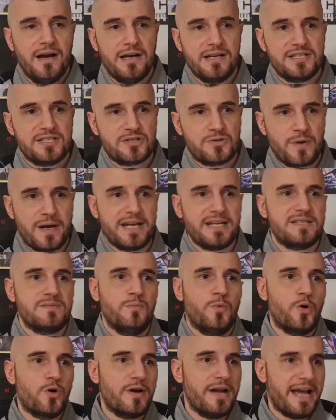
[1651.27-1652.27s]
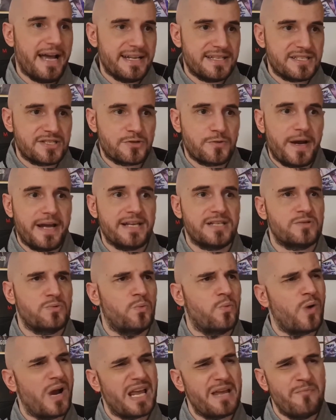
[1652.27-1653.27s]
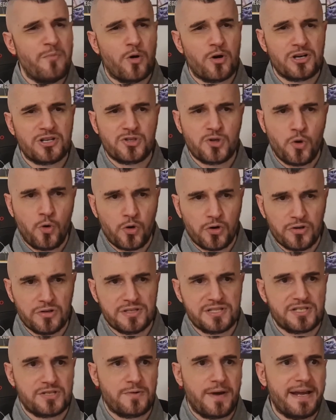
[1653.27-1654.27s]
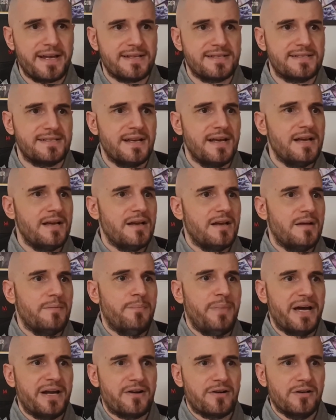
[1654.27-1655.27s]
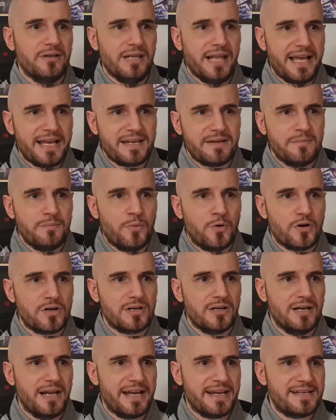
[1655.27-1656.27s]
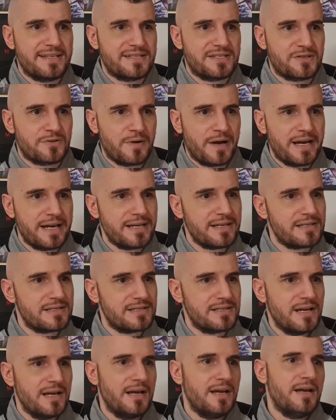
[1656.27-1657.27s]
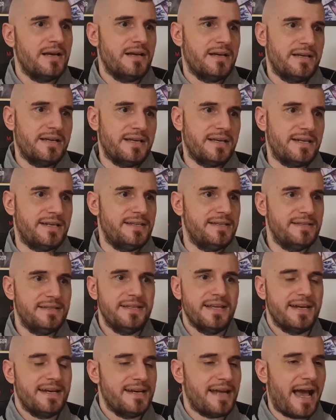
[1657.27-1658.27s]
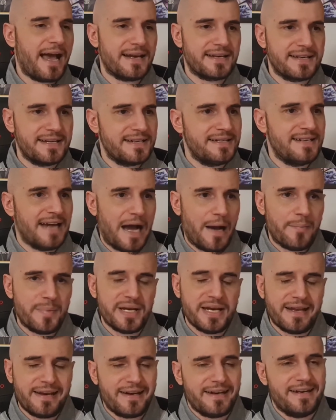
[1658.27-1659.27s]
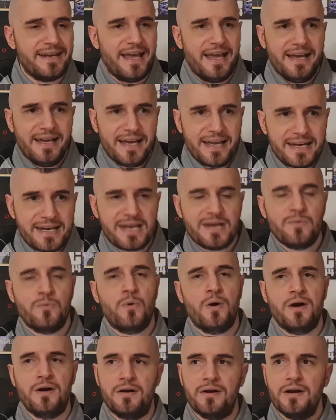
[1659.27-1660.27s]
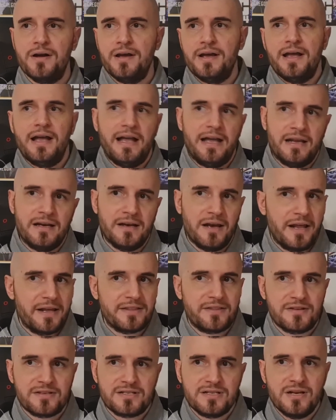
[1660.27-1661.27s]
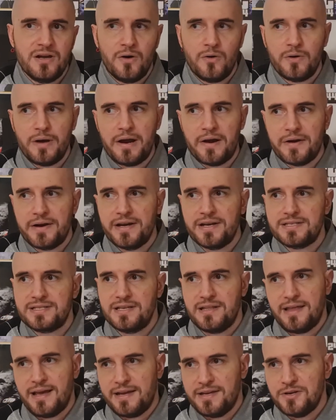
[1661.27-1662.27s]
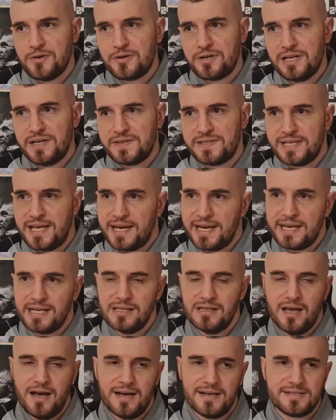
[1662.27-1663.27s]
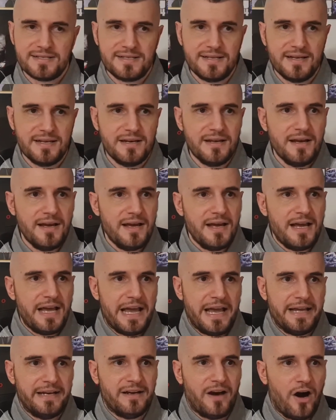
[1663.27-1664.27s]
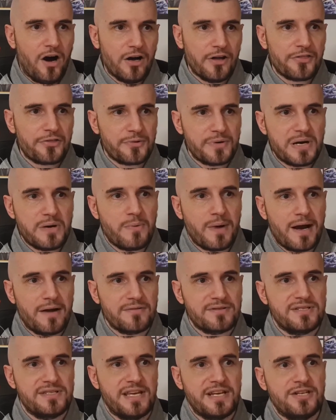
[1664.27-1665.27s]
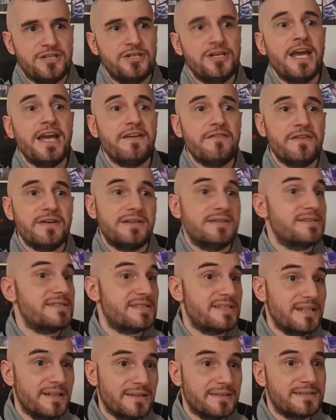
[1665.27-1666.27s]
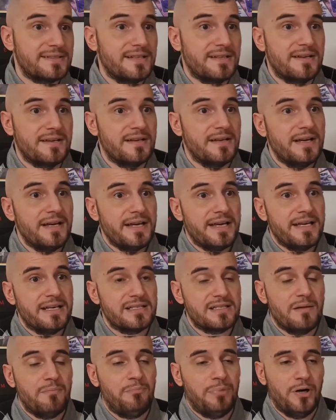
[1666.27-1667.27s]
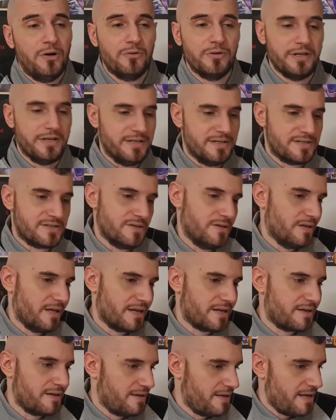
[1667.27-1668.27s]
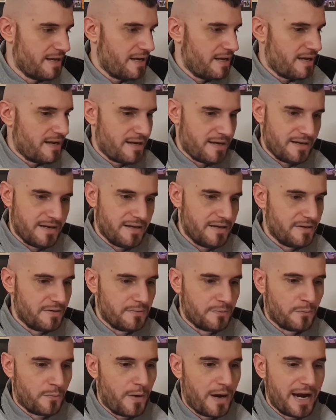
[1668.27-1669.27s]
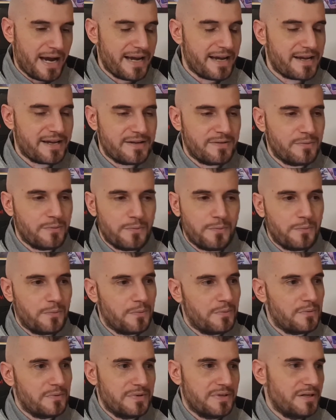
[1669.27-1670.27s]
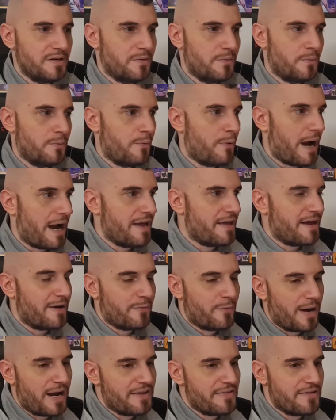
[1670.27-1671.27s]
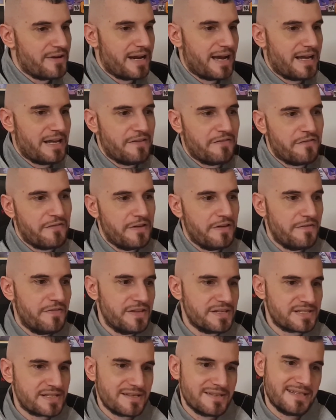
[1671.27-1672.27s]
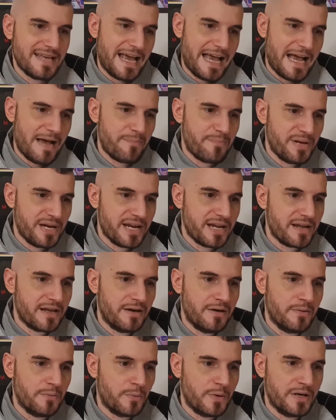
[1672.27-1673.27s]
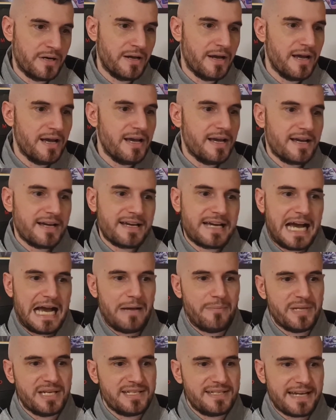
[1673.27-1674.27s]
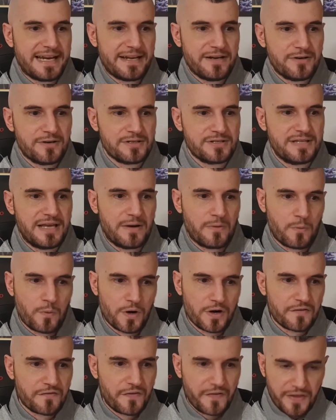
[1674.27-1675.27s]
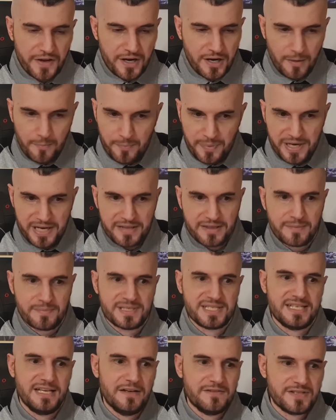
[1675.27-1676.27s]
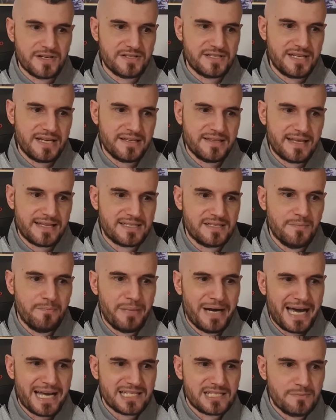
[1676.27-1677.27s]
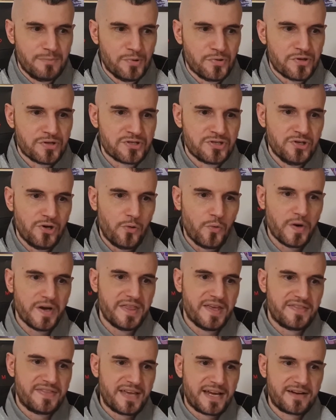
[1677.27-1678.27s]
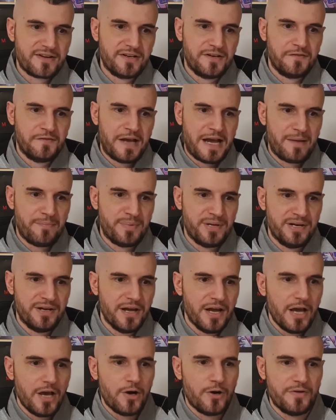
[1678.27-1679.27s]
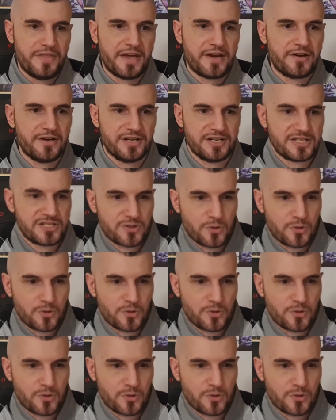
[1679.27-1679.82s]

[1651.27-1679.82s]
strikes, more head strikes, way more total strikes, more leg strikes. He did not get dominated anywhere. And, like, there's no areas that you could have said he lost in. And all 3 rounds, they gave it still to his opponent. So, like, why they're not, if this is happening, and when commentators that work for the company themselves are saying that's impossible, there's no way that could have happened, or they could have